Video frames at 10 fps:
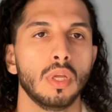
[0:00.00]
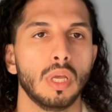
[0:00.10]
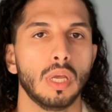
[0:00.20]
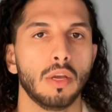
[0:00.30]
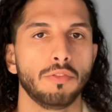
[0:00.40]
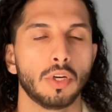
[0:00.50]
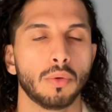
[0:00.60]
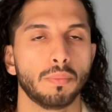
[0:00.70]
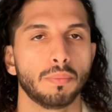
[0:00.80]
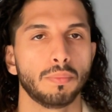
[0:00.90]
we
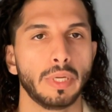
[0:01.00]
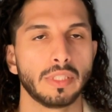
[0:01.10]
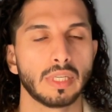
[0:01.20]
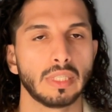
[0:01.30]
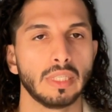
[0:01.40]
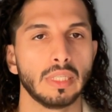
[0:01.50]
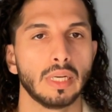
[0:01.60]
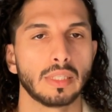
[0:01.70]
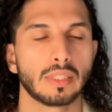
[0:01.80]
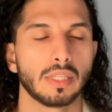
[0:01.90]
are basically
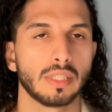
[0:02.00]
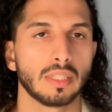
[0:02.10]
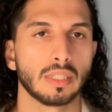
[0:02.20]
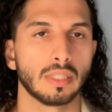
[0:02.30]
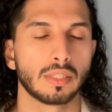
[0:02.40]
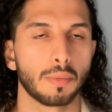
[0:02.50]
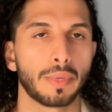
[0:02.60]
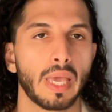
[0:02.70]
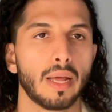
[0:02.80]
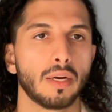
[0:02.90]
assessing the
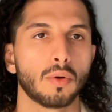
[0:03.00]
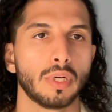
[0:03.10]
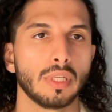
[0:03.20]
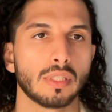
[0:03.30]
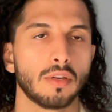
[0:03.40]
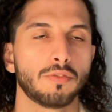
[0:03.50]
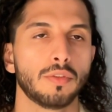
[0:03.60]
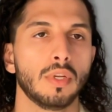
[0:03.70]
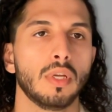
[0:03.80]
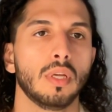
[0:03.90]
subcategories of
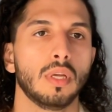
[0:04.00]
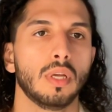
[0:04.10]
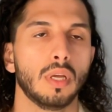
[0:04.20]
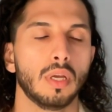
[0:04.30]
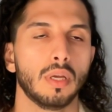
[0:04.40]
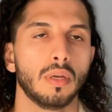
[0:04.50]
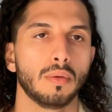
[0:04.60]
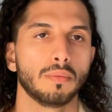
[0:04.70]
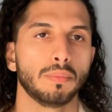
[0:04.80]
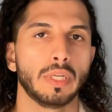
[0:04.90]

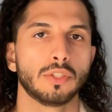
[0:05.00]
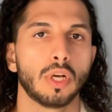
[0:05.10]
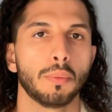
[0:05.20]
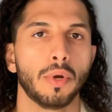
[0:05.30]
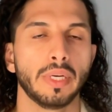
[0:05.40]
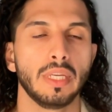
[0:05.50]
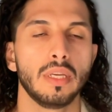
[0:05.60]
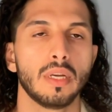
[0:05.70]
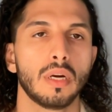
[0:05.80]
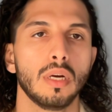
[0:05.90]
mental body
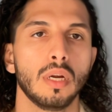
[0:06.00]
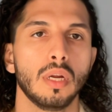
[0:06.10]
here.